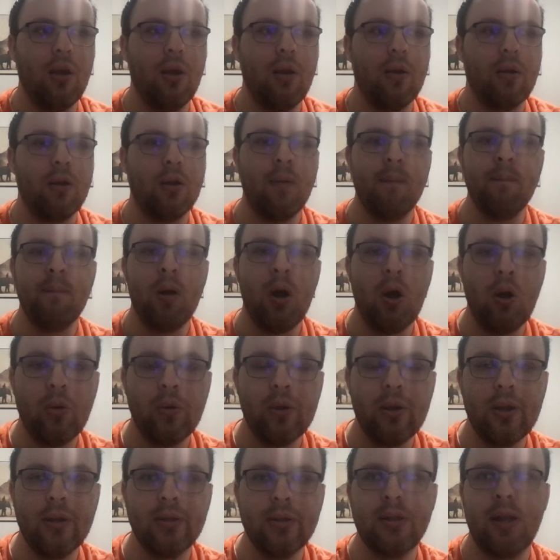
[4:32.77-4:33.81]

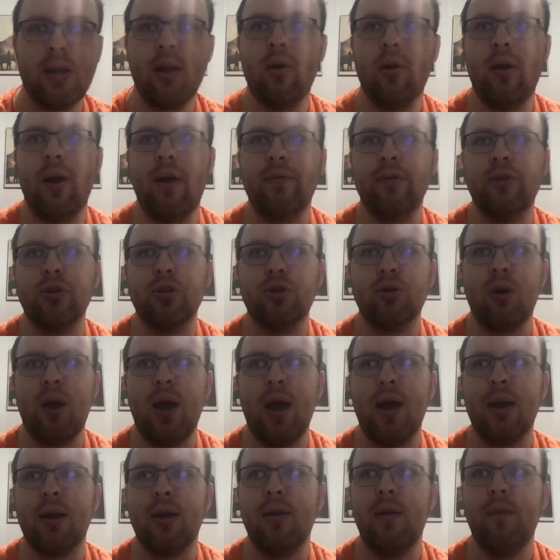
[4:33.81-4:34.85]
components. I don't have to
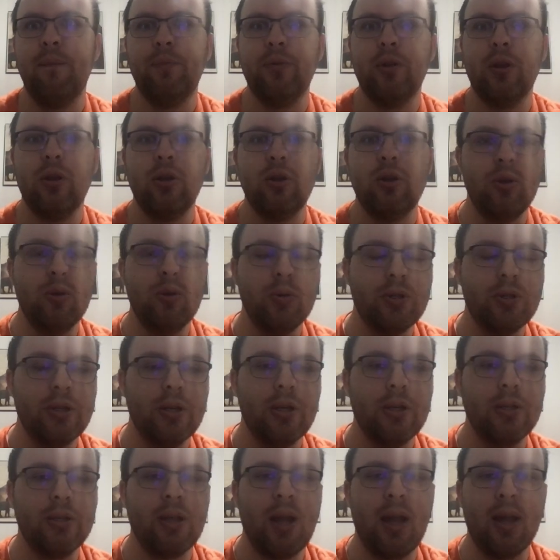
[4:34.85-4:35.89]
track
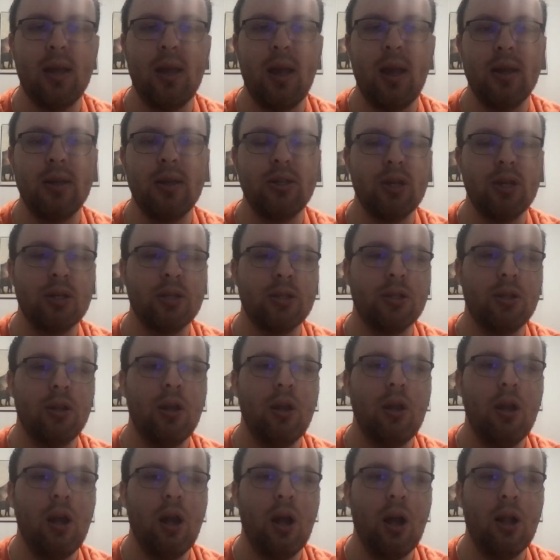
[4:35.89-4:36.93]
uses. I just
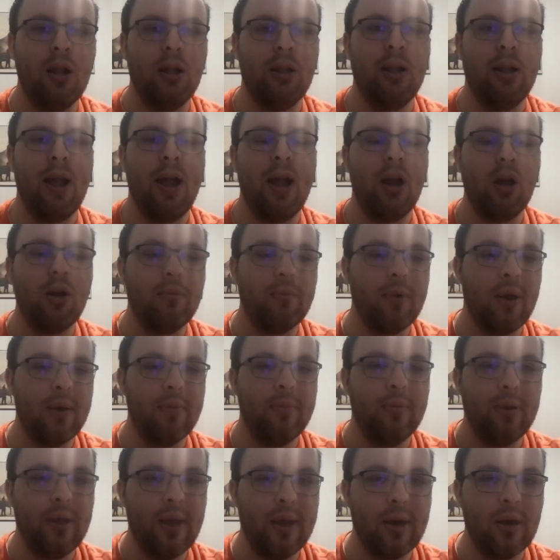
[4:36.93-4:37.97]
allow my
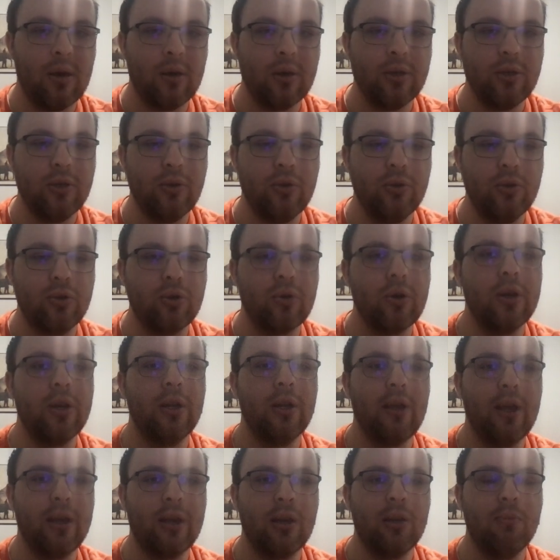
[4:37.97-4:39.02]
player to treat it
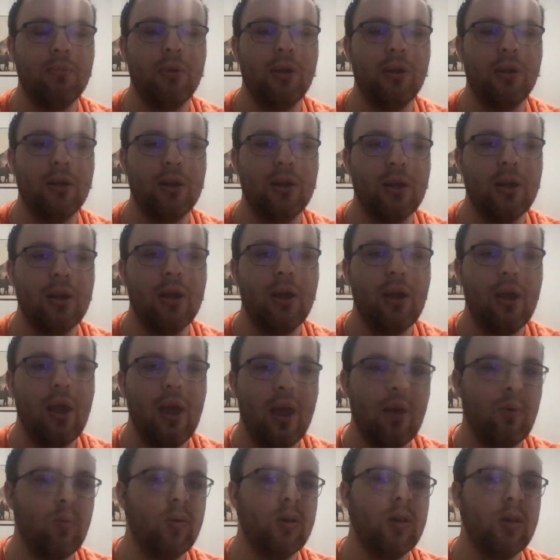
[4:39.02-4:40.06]
like an ability,
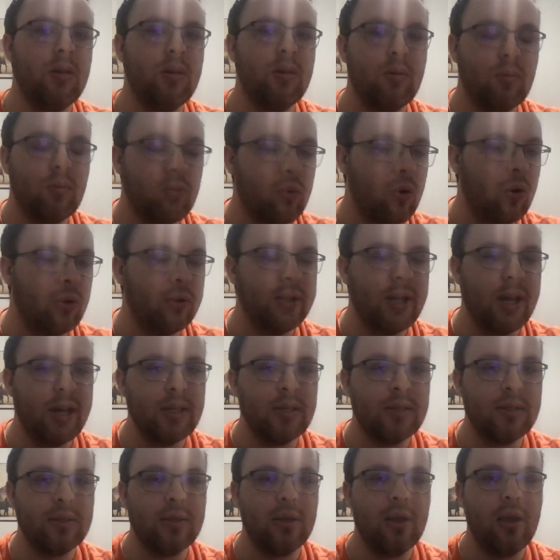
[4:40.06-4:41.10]
and we roll
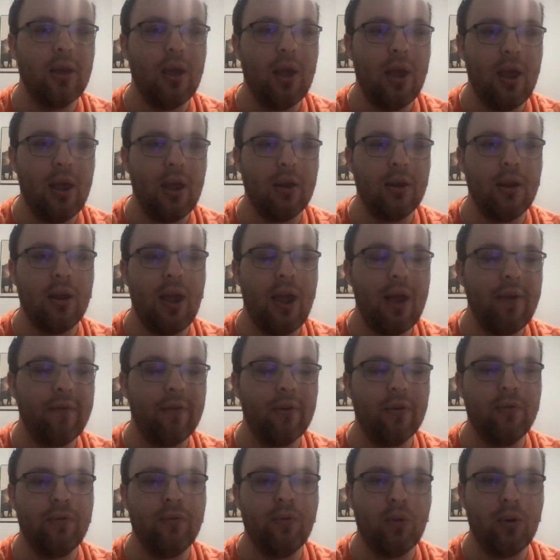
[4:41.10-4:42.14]
dice and
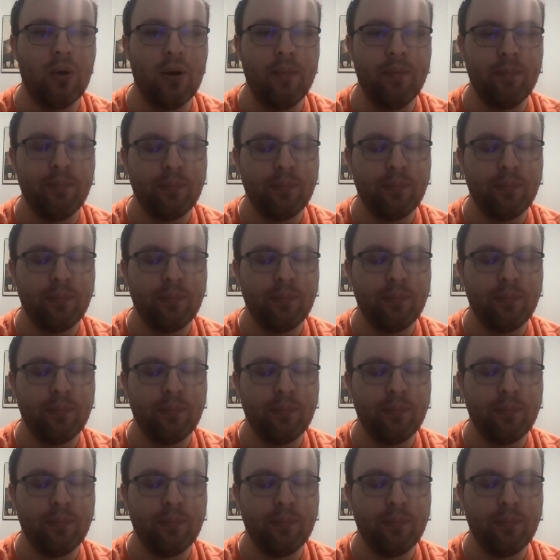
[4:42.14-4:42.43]
effort for it.